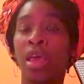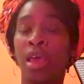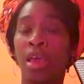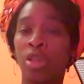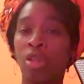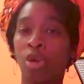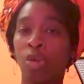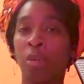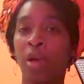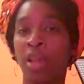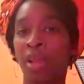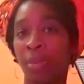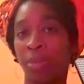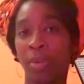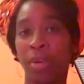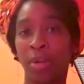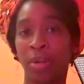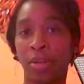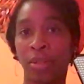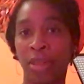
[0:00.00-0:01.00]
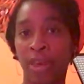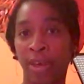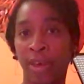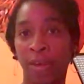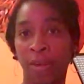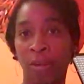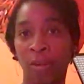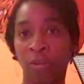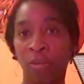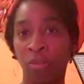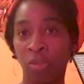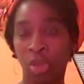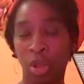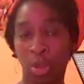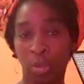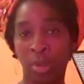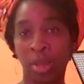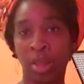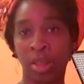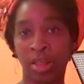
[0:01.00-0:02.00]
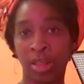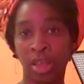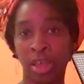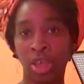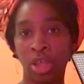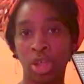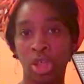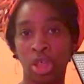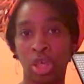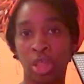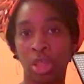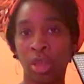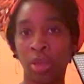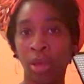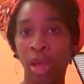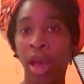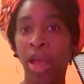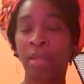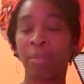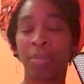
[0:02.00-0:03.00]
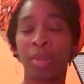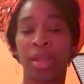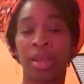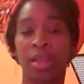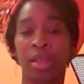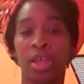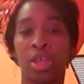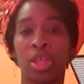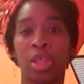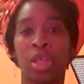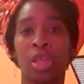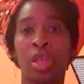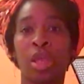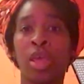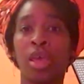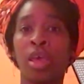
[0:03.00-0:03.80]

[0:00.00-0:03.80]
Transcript: and nobody burnt down their plantation, their cotton plantation.